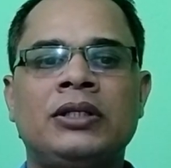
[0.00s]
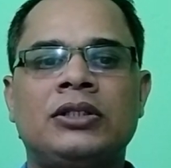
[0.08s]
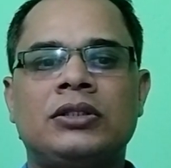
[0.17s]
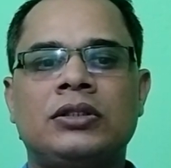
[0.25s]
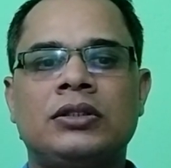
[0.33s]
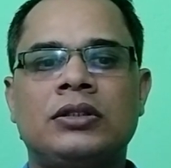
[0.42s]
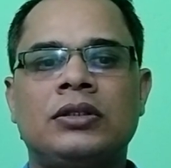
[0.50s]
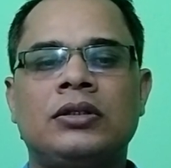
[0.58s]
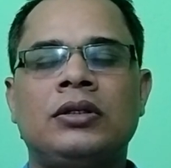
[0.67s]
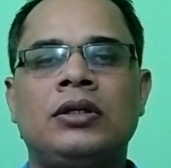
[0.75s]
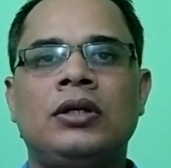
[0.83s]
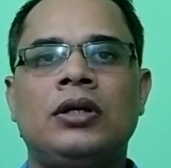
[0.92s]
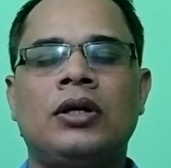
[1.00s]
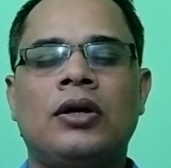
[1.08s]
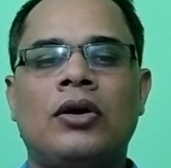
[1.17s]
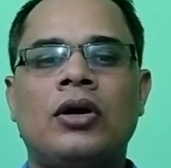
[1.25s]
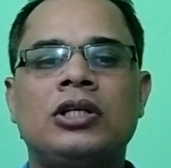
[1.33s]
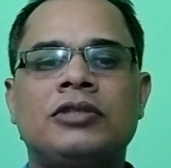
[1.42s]
First,
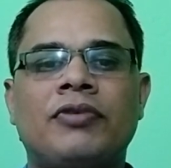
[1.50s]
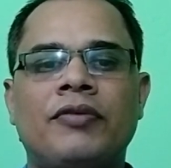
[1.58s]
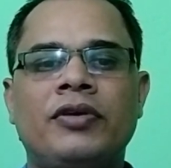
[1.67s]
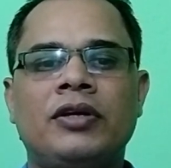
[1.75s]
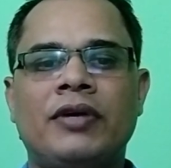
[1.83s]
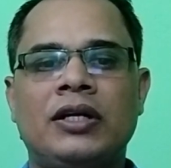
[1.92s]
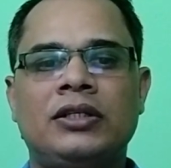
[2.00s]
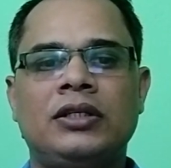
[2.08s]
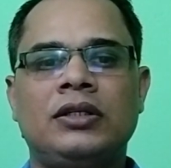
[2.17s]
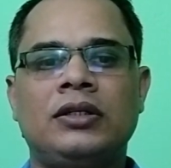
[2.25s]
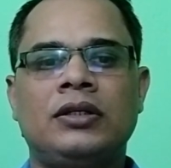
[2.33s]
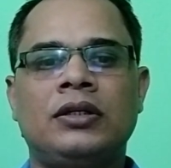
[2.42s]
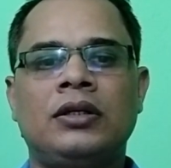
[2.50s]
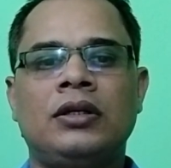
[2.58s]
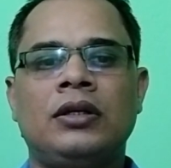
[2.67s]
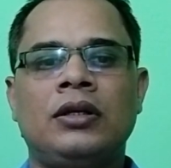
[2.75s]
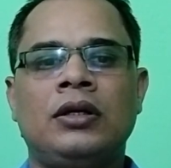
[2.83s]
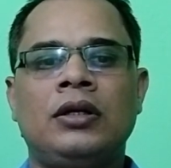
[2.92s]
gross profit margin.
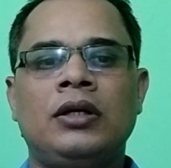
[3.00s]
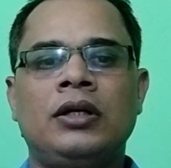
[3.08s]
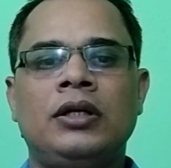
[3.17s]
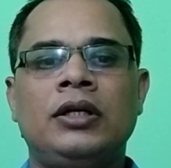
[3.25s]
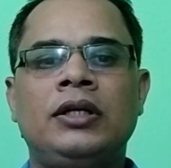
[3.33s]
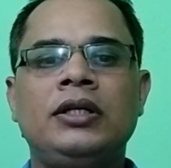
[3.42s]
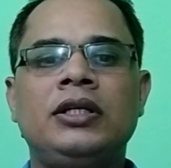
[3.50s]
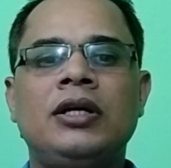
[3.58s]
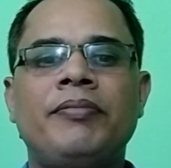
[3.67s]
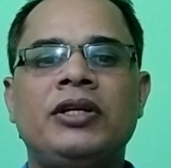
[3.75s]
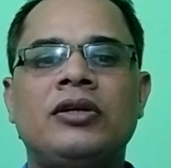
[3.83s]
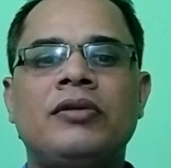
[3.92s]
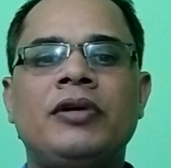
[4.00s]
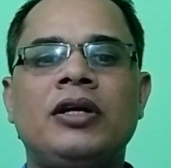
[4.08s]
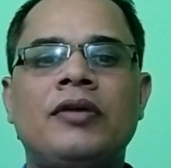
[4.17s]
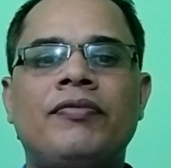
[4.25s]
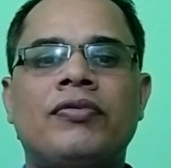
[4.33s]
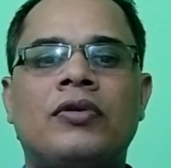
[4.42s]
It is a
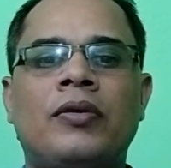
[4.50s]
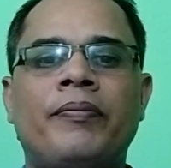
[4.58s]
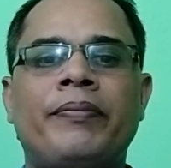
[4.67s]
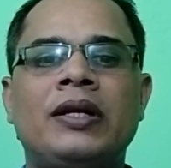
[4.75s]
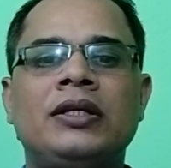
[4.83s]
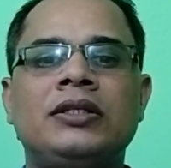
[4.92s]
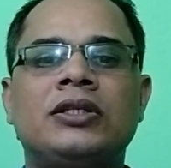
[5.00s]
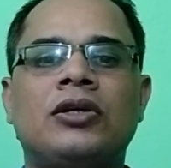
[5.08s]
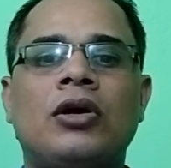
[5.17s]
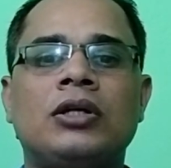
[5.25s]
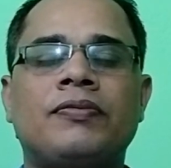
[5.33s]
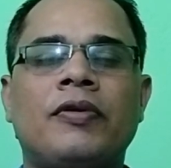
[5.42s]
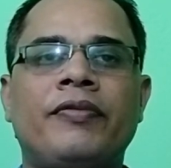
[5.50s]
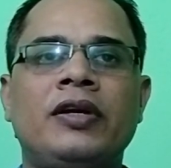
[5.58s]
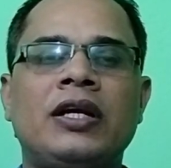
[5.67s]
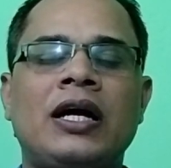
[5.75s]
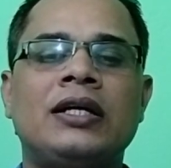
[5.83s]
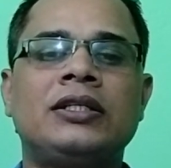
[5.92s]
measurement of company's gross
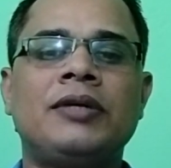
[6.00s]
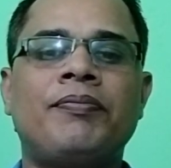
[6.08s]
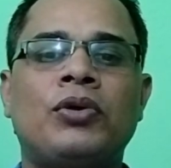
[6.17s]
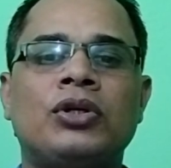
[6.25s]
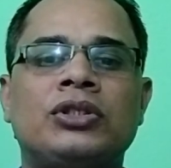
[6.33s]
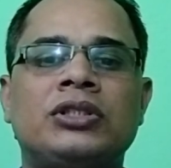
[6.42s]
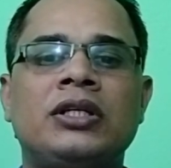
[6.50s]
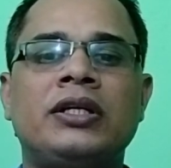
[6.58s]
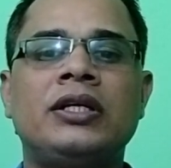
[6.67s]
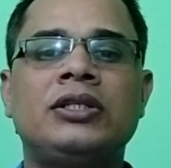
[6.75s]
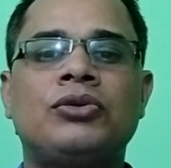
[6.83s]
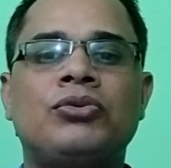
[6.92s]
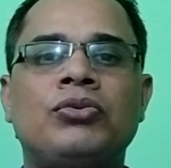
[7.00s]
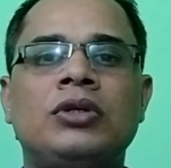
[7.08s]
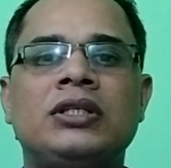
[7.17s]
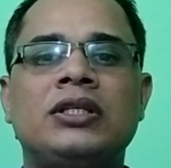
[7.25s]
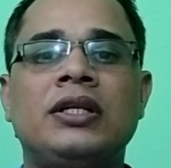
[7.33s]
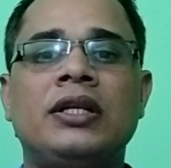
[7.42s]
profit as a percentage
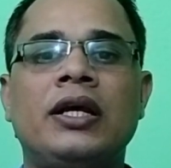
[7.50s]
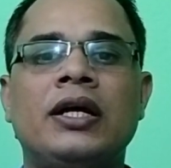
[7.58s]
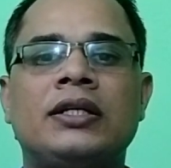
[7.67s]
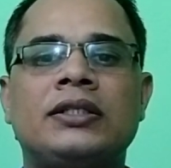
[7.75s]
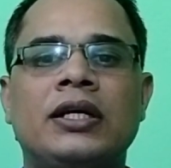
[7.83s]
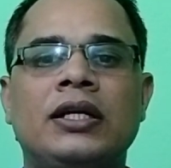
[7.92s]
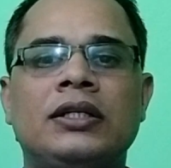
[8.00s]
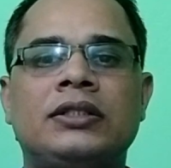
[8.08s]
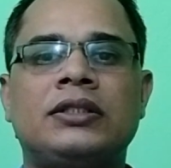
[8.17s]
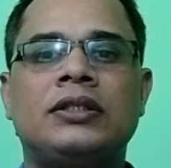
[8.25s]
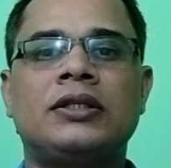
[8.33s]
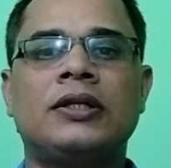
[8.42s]
to its net sales.